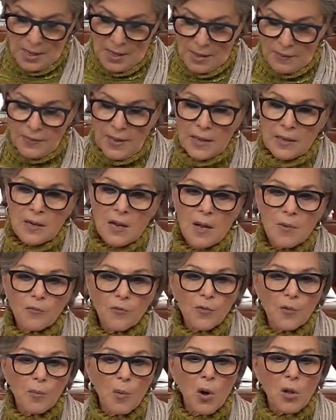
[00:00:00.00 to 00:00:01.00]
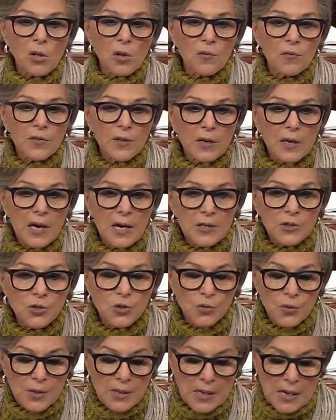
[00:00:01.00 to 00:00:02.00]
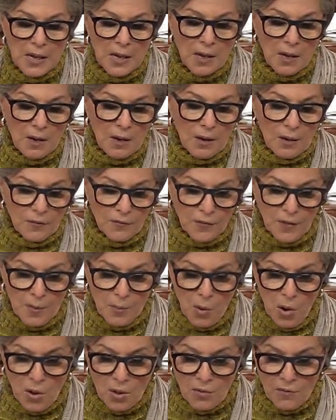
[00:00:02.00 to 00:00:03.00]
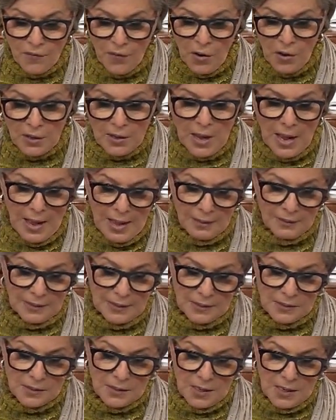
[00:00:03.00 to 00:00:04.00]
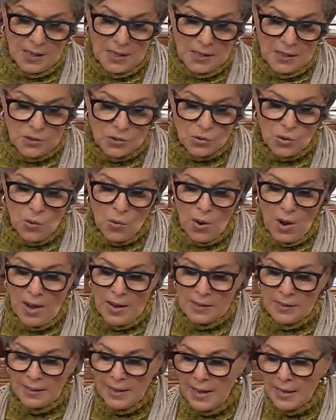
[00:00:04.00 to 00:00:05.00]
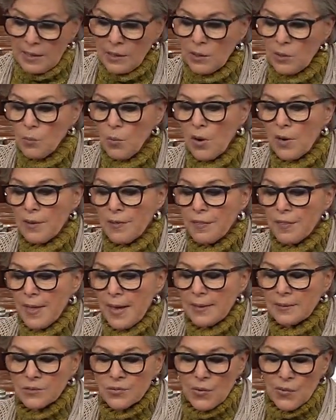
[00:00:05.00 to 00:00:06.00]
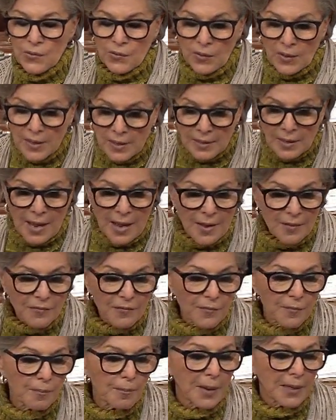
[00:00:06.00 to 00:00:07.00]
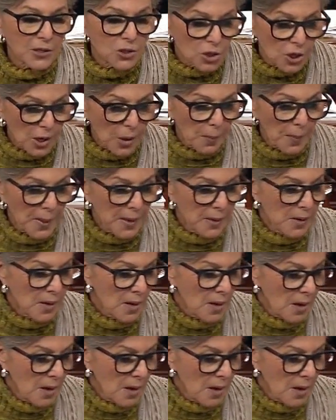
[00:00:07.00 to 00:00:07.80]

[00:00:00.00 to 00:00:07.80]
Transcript: that come from all over the country from all of our colleagues. So I not only want to thank Senator Inhofe, my chairman,